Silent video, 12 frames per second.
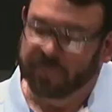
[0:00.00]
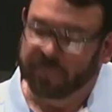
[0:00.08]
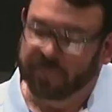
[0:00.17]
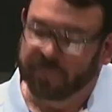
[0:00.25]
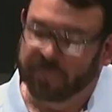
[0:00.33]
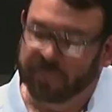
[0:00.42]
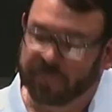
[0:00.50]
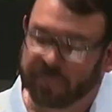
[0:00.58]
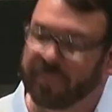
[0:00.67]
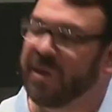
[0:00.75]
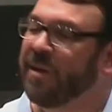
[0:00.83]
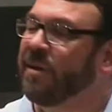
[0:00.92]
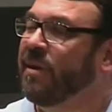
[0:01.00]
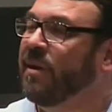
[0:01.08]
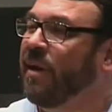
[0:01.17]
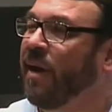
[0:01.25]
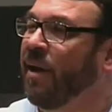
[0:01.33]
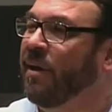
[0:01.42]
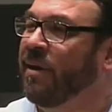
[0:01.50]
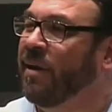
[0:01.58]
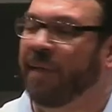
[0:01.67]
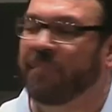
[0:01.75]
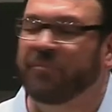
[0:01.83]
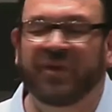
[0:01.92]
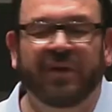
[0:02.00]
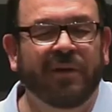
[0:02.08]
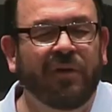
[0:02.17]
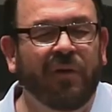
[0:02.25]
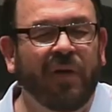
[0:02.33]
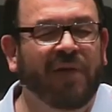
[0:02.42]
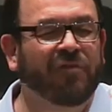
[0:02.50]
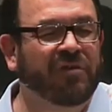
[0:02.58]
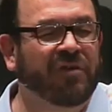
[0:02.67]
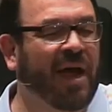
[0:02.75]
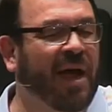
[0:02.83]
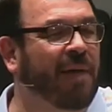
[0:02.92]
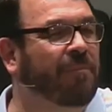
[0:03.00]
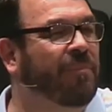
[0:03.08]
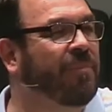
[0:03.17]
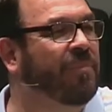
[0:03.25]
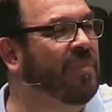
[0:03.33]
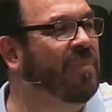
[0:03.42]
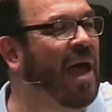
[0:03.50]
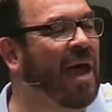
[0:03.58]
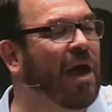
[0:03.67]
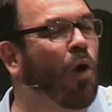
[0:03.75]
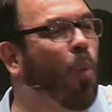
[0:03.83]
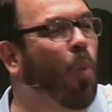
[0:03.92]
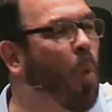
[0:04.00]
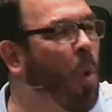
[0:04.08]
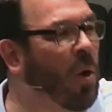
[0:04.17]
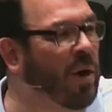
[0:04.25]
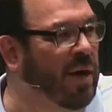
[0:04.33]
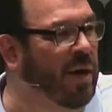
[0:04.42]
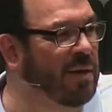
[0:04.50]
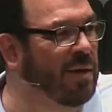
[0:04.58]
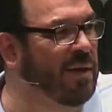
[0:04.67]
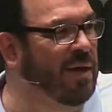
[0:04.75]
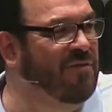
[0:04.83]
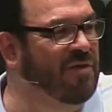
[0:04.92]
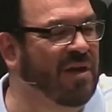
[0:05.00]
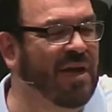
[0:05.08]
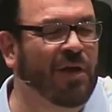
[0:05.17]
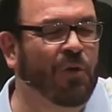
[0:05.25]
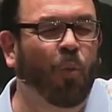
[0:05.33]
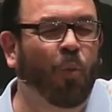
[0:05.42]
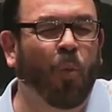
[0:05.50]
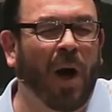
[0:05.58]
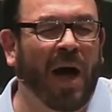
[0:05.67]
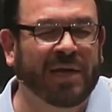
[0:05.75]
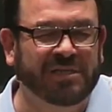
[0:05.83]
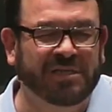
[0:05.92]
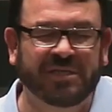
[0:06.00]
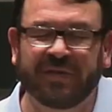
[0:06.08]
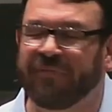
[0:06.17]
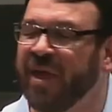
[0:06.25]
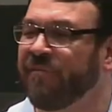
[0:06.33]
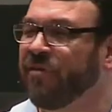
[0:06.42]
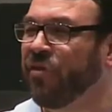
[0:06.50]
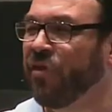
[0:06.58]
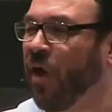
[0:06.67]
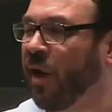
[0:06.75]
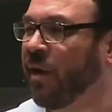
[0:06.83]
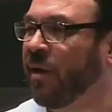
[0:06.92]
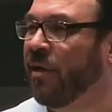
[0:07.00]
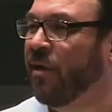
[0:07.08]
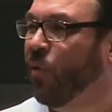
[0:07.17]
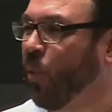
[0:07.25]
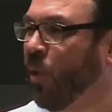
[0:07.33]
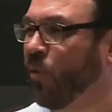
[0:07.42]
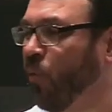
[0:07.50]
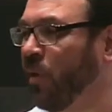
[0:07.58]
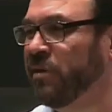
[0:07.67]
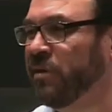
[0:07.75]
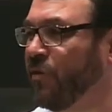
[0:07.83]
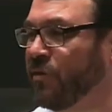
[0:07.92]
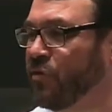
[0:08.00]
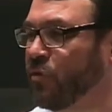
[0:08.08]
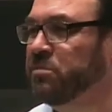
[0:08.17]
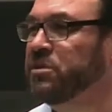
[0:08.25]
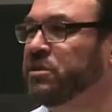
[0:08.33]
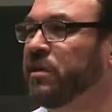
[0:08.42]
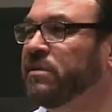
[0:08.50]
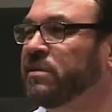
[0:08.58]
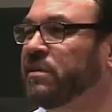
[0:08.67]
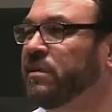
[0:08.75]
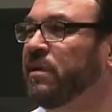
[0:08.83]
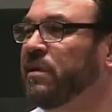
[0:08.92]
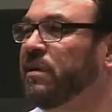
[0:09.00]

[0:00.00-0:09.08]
shelter. And I'm telling you, every time, not a warning, even in watches, if they even thought it, we'd run to the storm shelter.